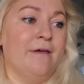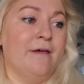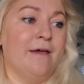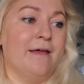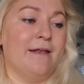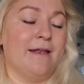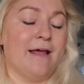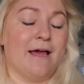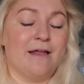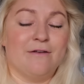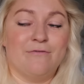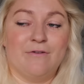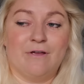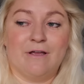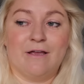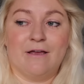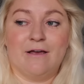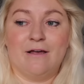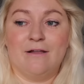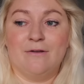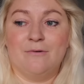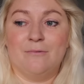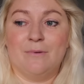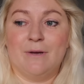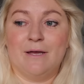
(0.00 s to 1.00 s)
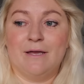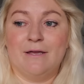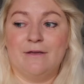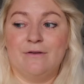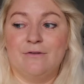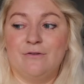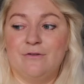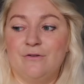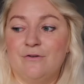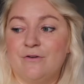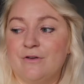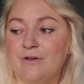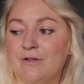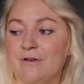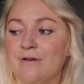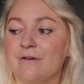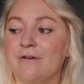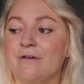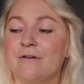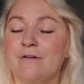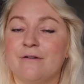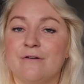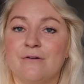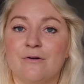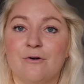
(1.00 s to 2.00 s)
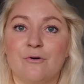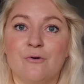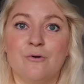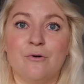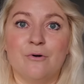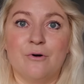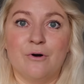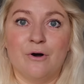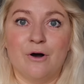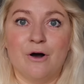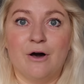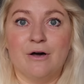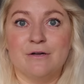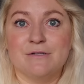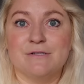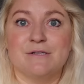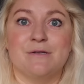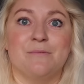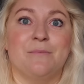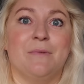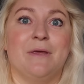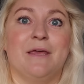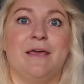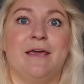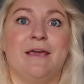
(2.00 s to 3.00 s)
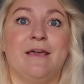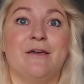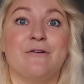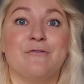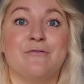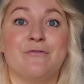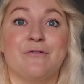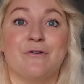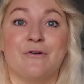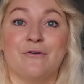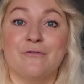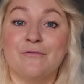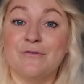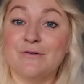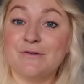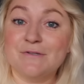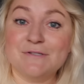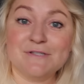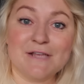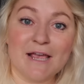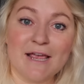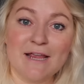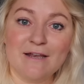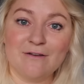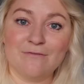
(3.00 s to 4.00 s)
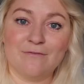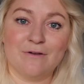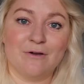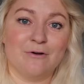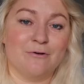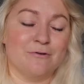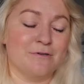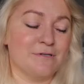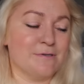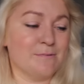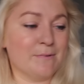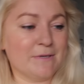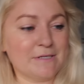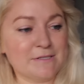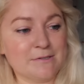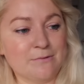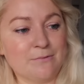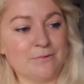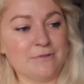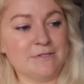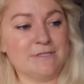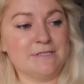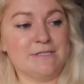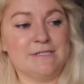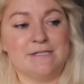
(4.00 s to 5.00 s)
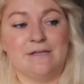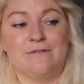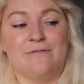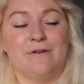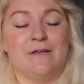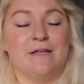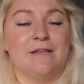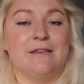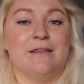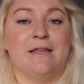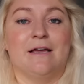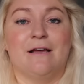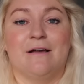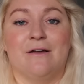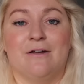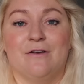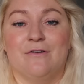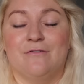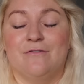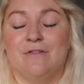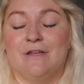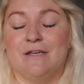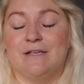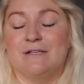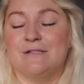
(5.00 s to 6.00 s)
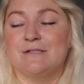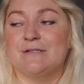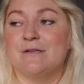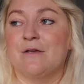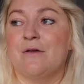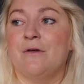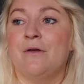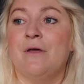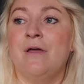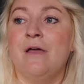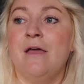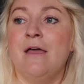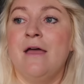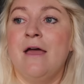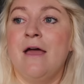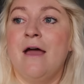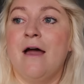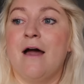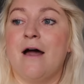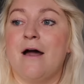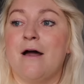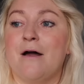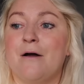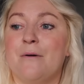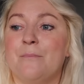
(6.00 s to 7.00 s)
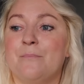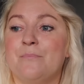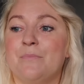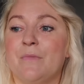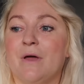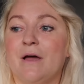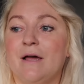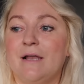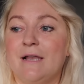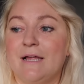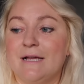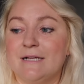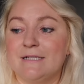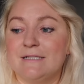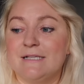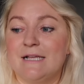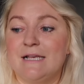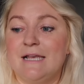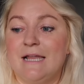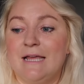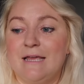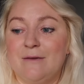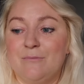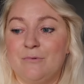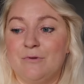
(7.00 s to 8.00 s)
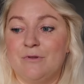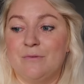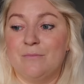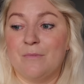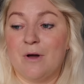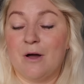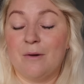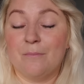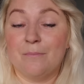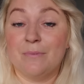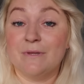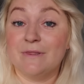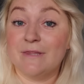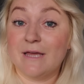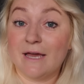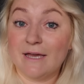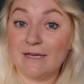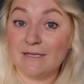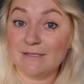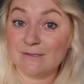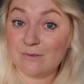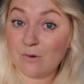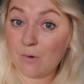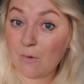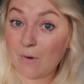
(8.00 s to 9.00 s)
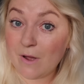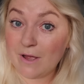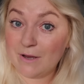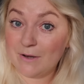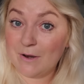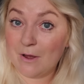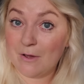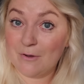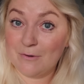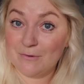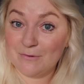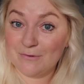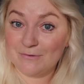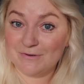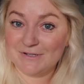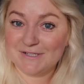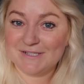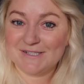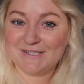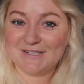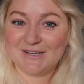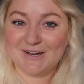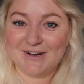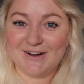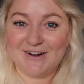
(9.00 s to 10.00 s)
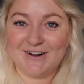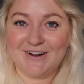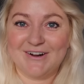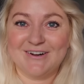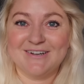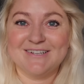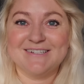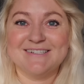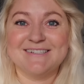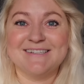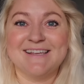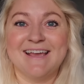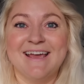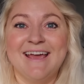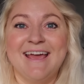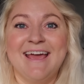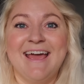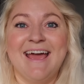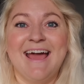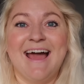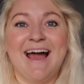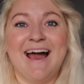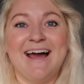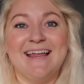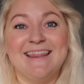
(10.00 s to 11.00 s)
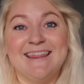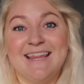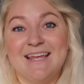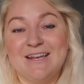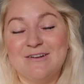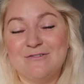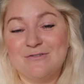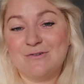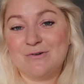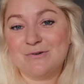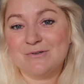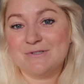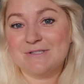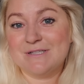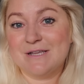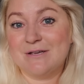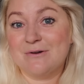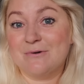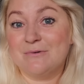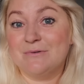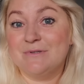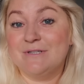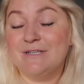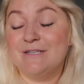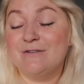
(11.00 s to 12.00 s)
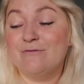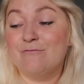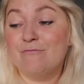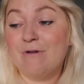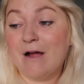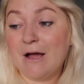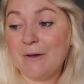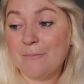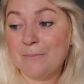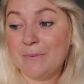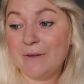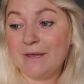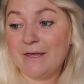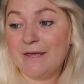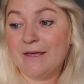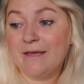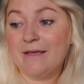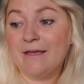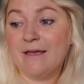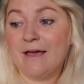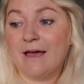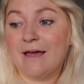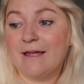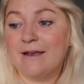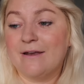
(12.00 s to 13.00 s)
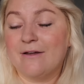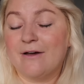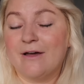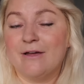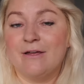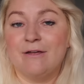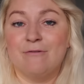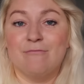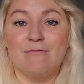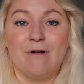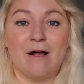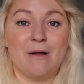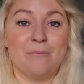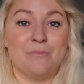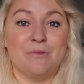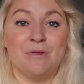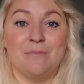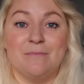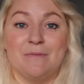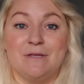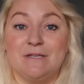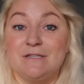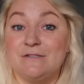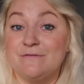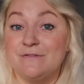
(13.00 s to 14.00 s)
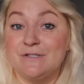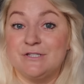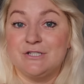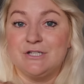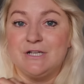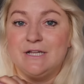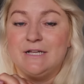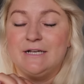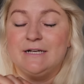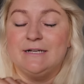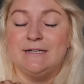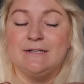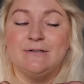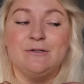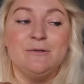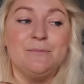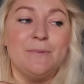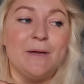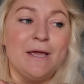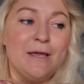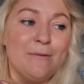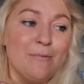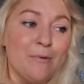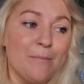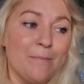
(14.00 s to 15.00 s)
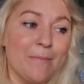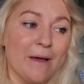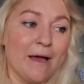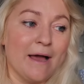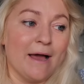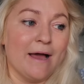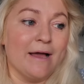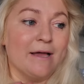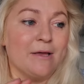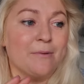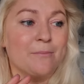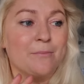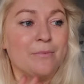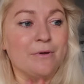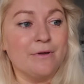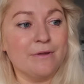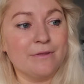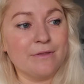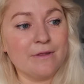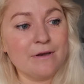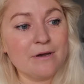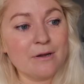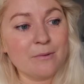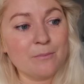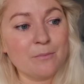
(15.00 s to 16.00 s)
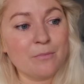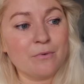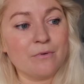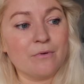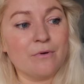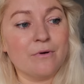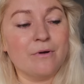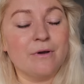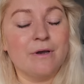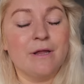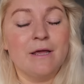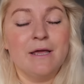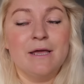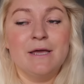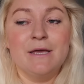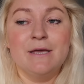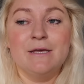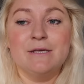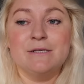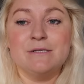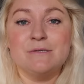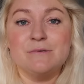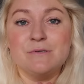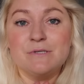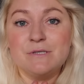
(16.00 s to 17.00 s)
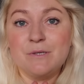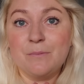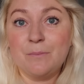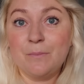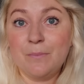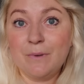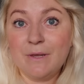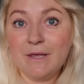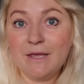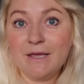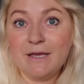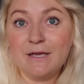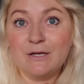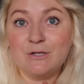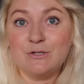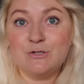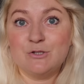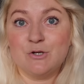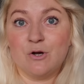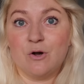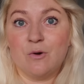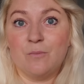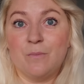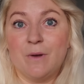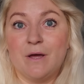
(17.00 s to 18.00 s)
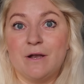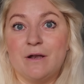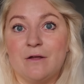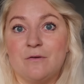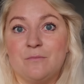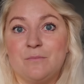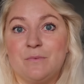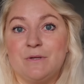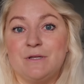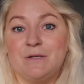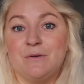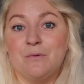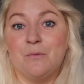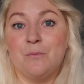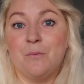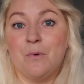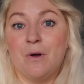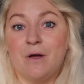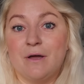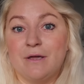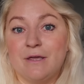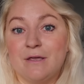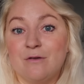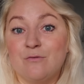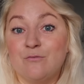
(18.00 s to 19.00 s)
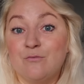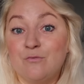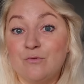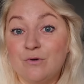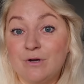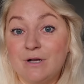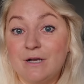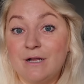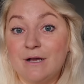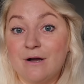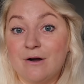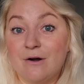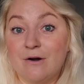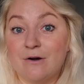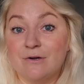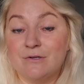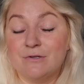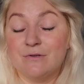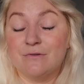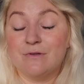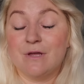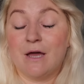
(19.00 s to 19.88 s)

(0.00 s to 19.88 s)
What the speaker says: an advent colourway you can ask me for a full skein of it or a sweater quantity of it and that kind of thing. So I like to label them up, but that is quite an onerous task. And then of course they all need wrapping, and I wrap them individually in a little paper bag and put the number on. So it's a big job, and I've been working really hard on